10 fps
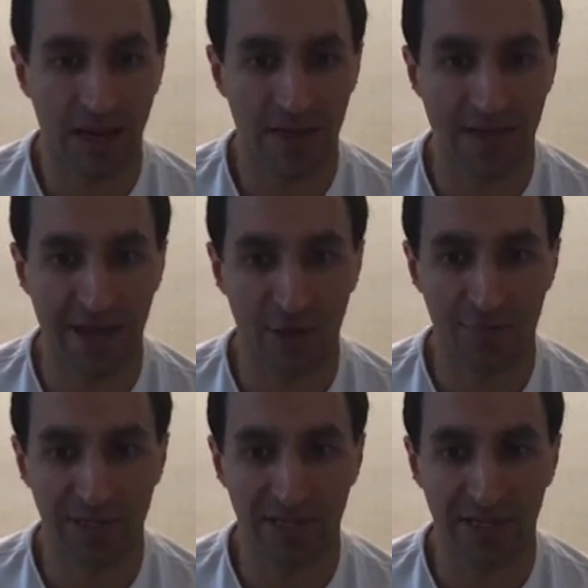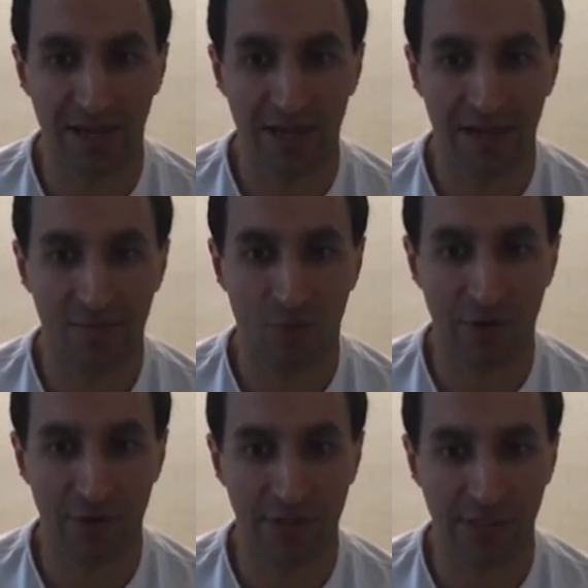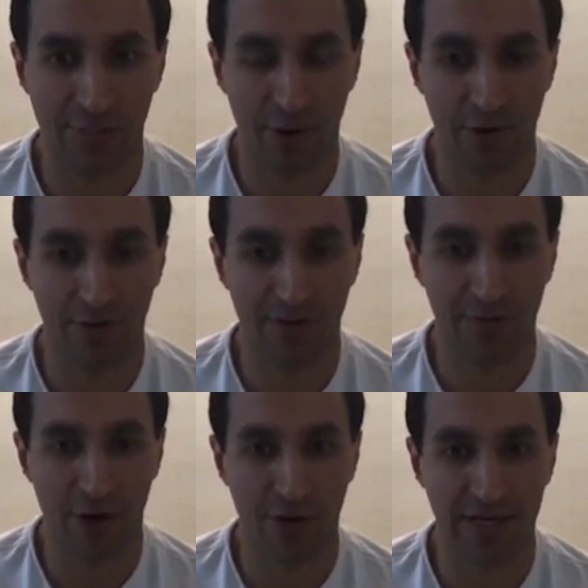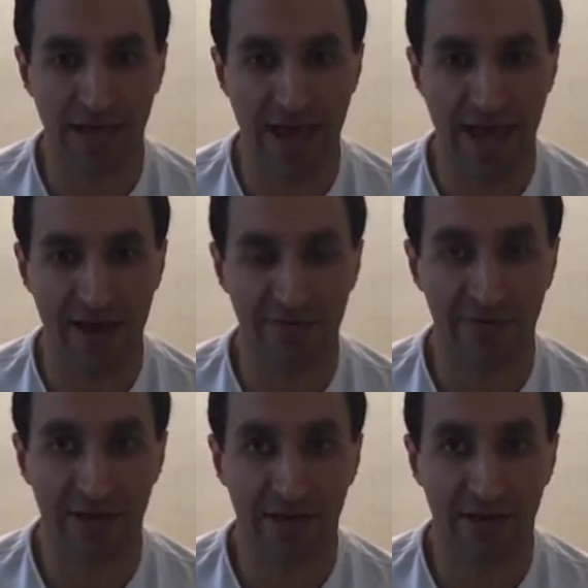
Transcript: And that could be whether it's a partner that we already have